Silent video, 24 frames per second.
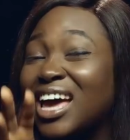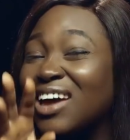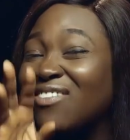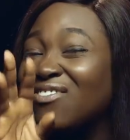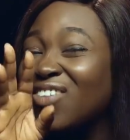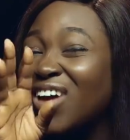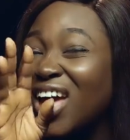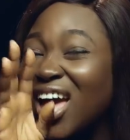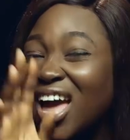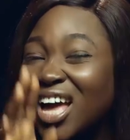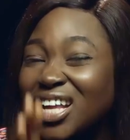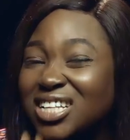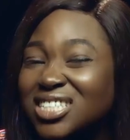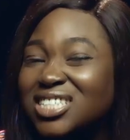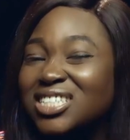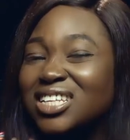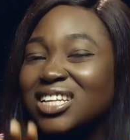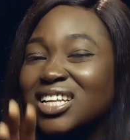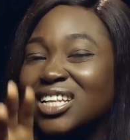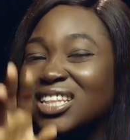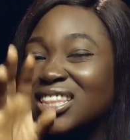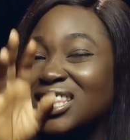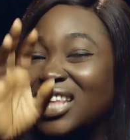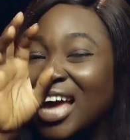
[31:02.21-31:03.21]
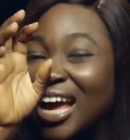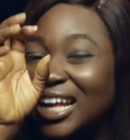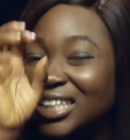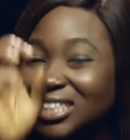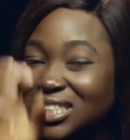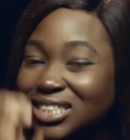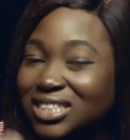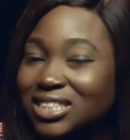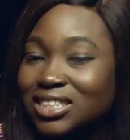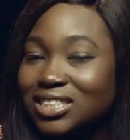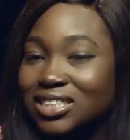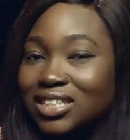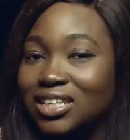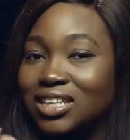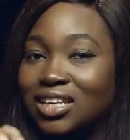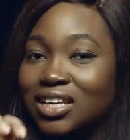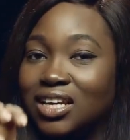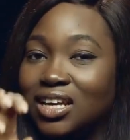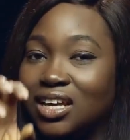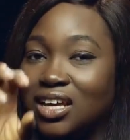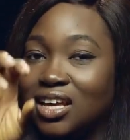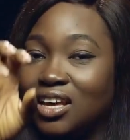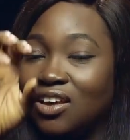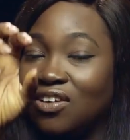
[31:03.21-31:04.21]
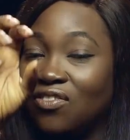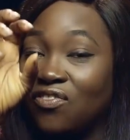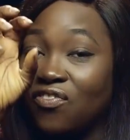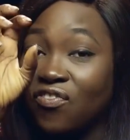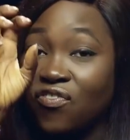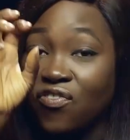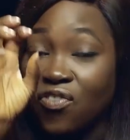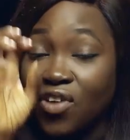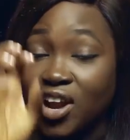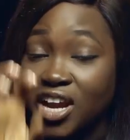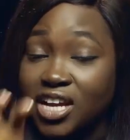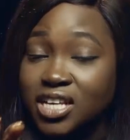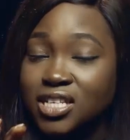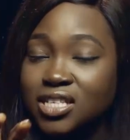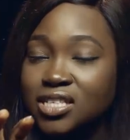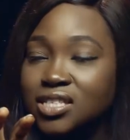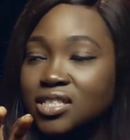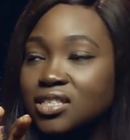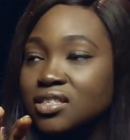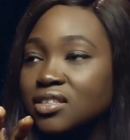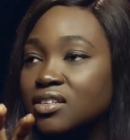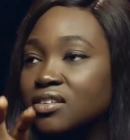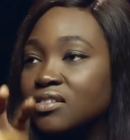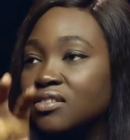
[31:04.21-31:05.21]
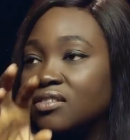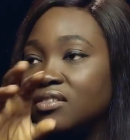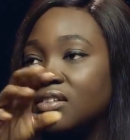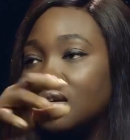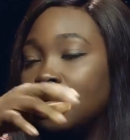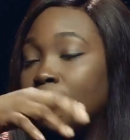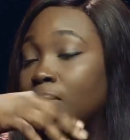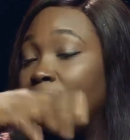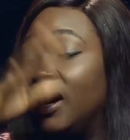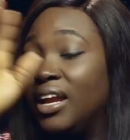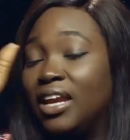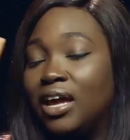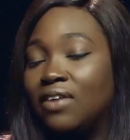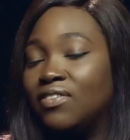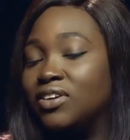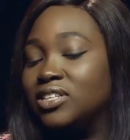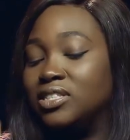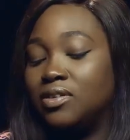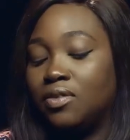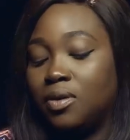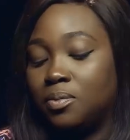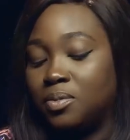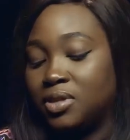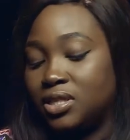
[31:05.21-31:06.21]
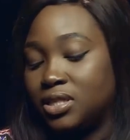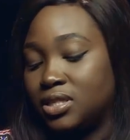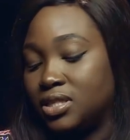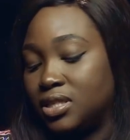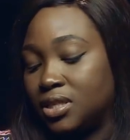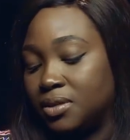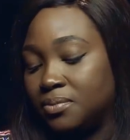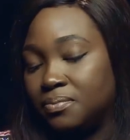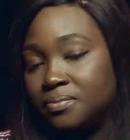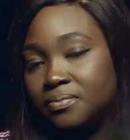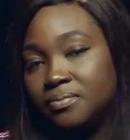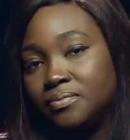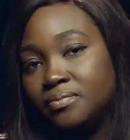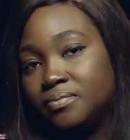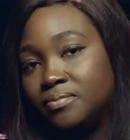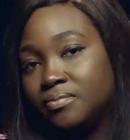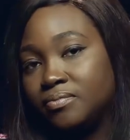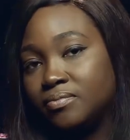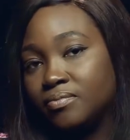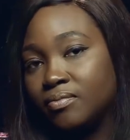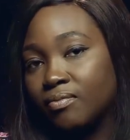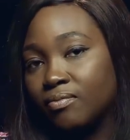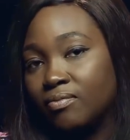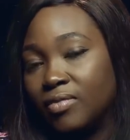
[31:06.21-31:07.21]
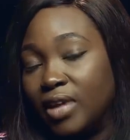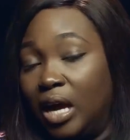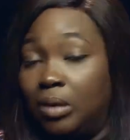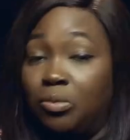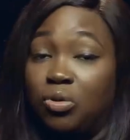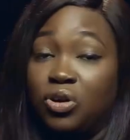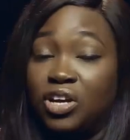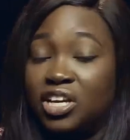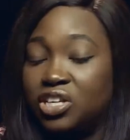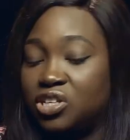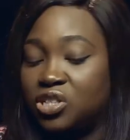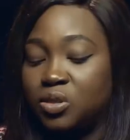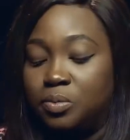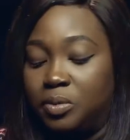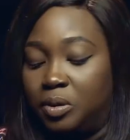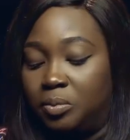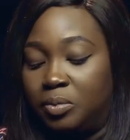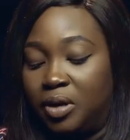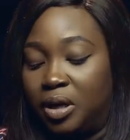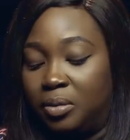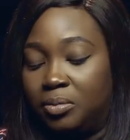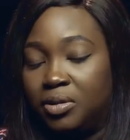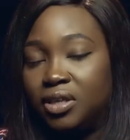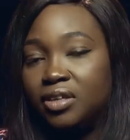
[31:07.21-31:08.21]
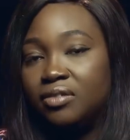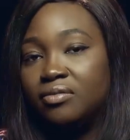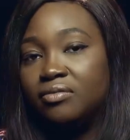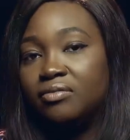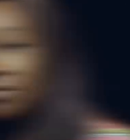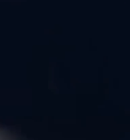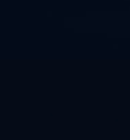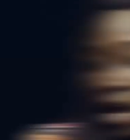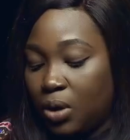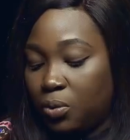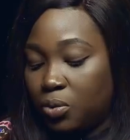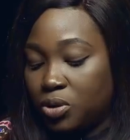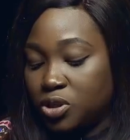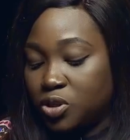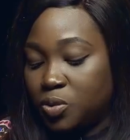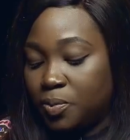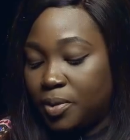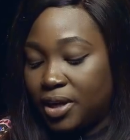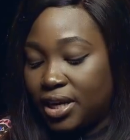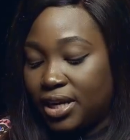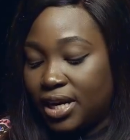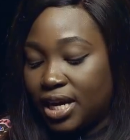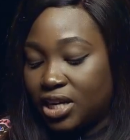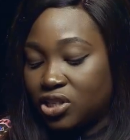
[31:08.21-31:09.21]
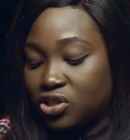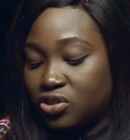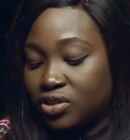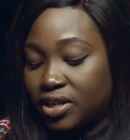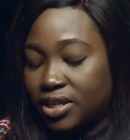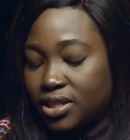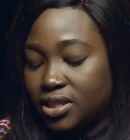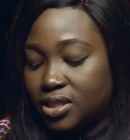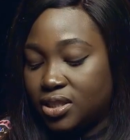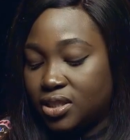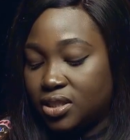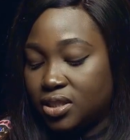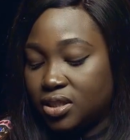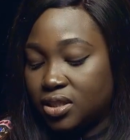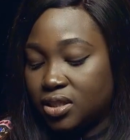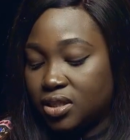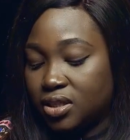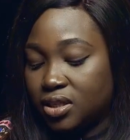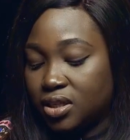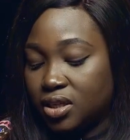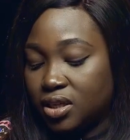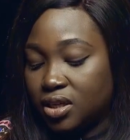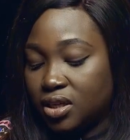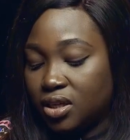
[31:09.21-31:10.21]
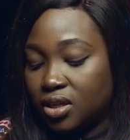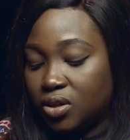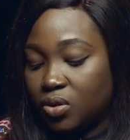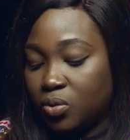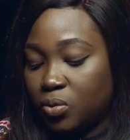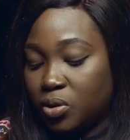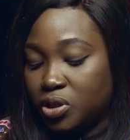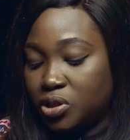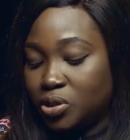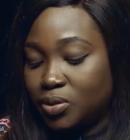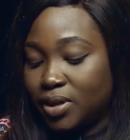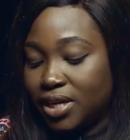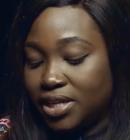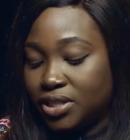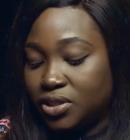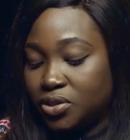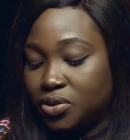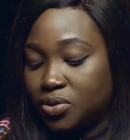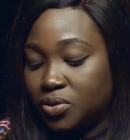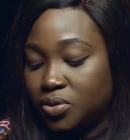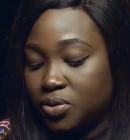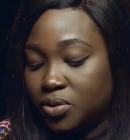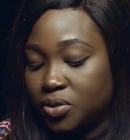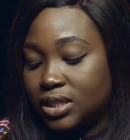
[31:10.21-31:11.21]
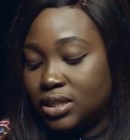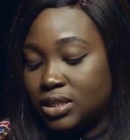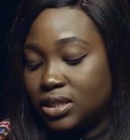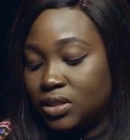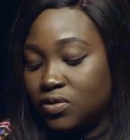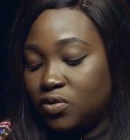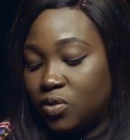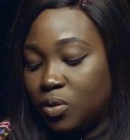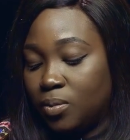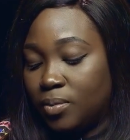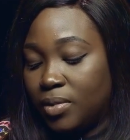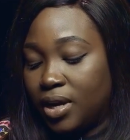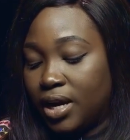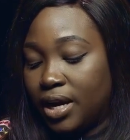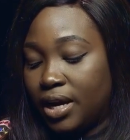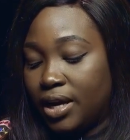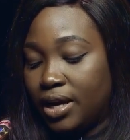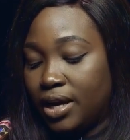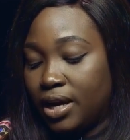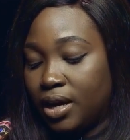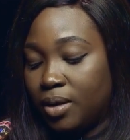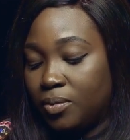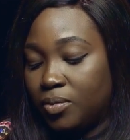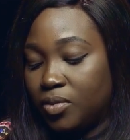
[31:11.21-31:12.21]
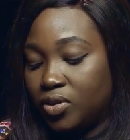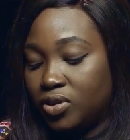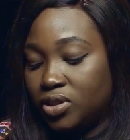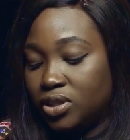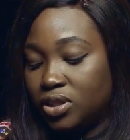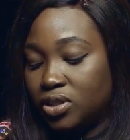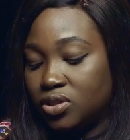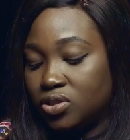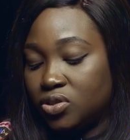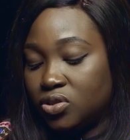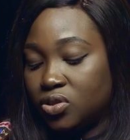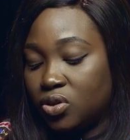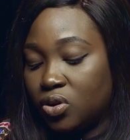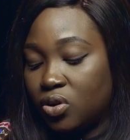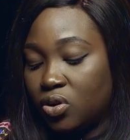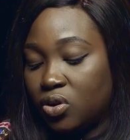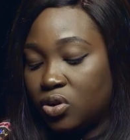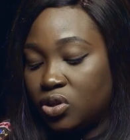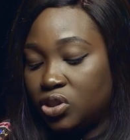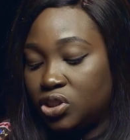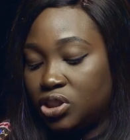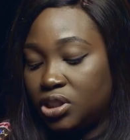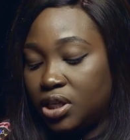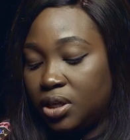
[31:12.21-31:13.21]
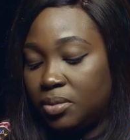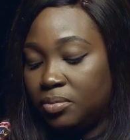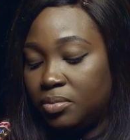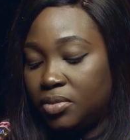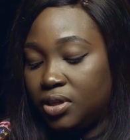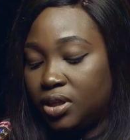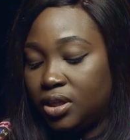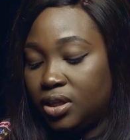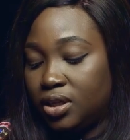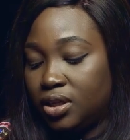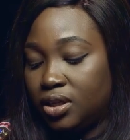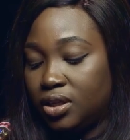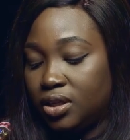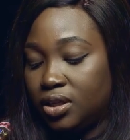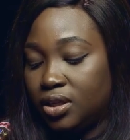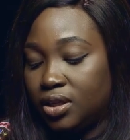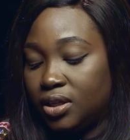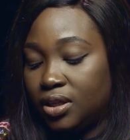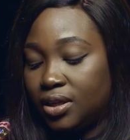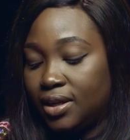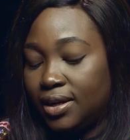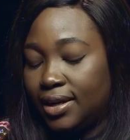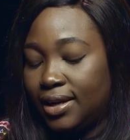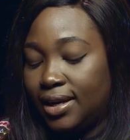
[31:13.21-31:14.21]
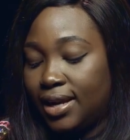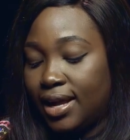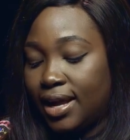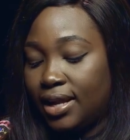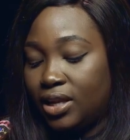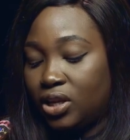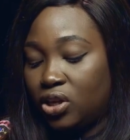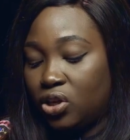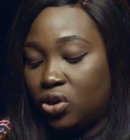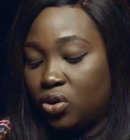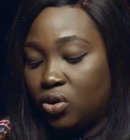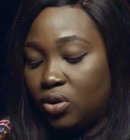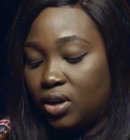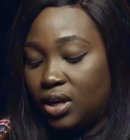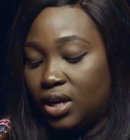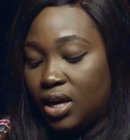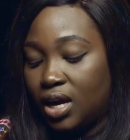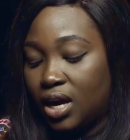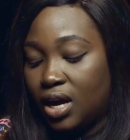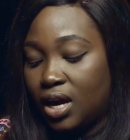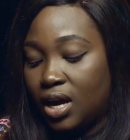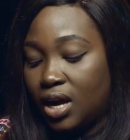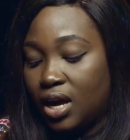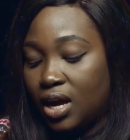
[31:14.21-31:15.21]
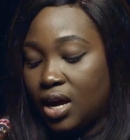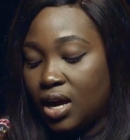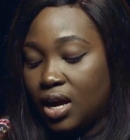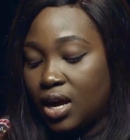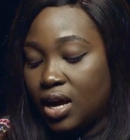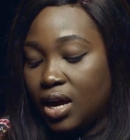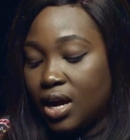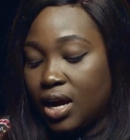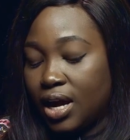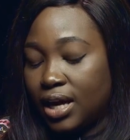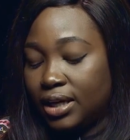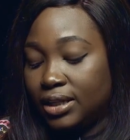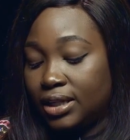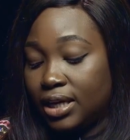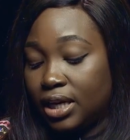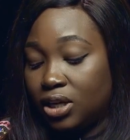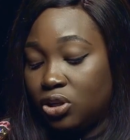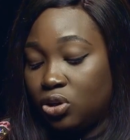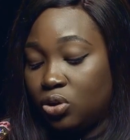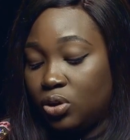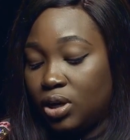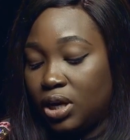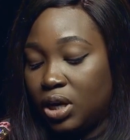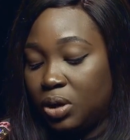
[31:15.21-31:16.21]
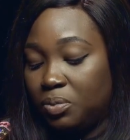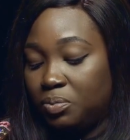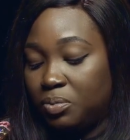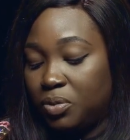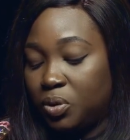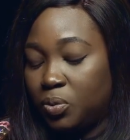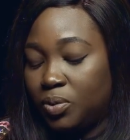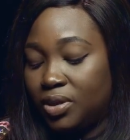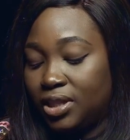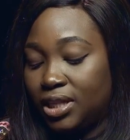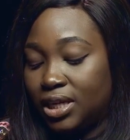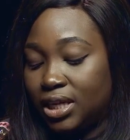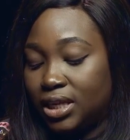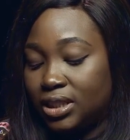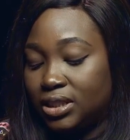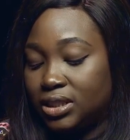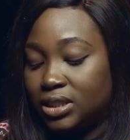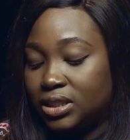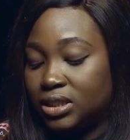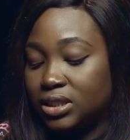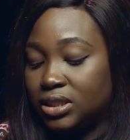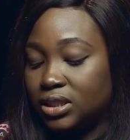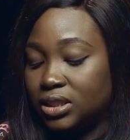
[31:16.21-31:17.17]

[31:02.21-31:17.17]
I've heard that phrase, my life has never been the same. I'm okay just being by me. I want to be an actress. What do I do? This is from I am underscore Shemi Leniola. And can you help me with that?